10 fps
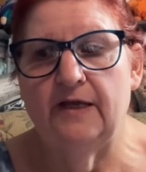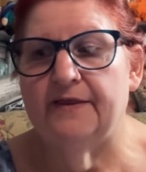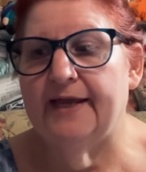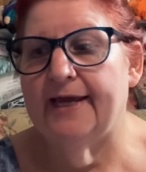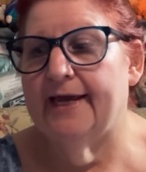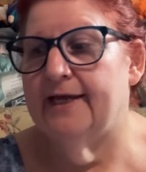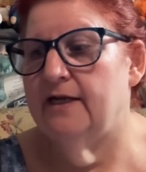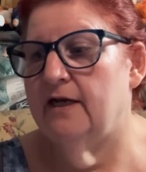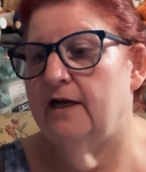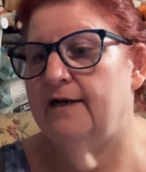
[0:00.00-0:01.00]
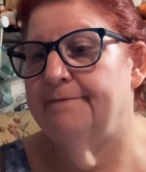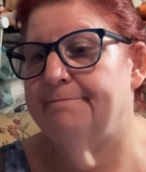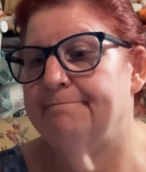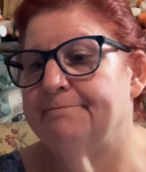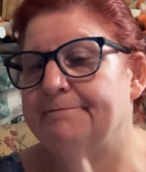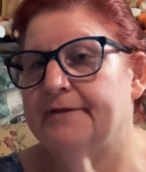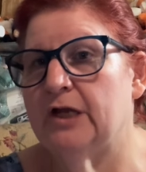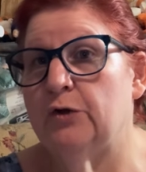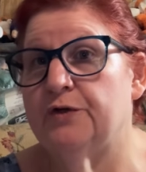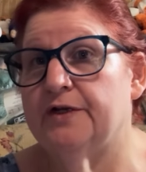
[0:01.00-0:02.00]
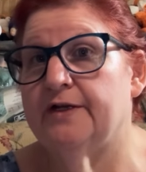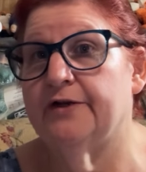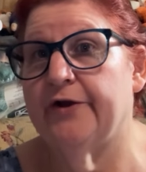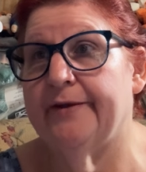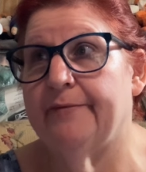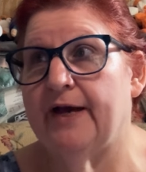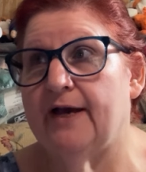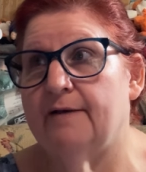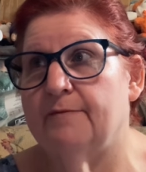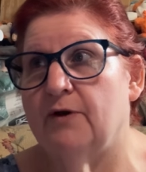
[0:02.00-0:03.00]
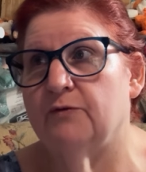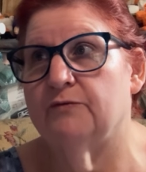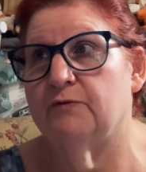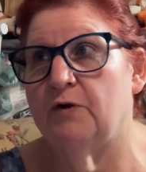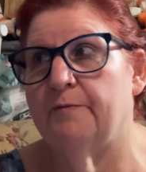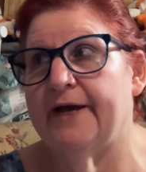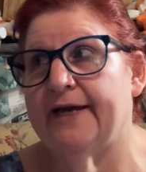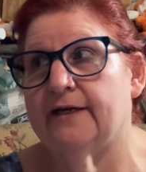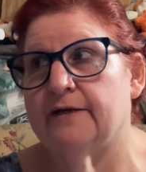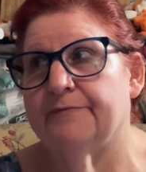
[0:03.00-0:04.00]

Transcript: they had um, coconut cream pie on rollback.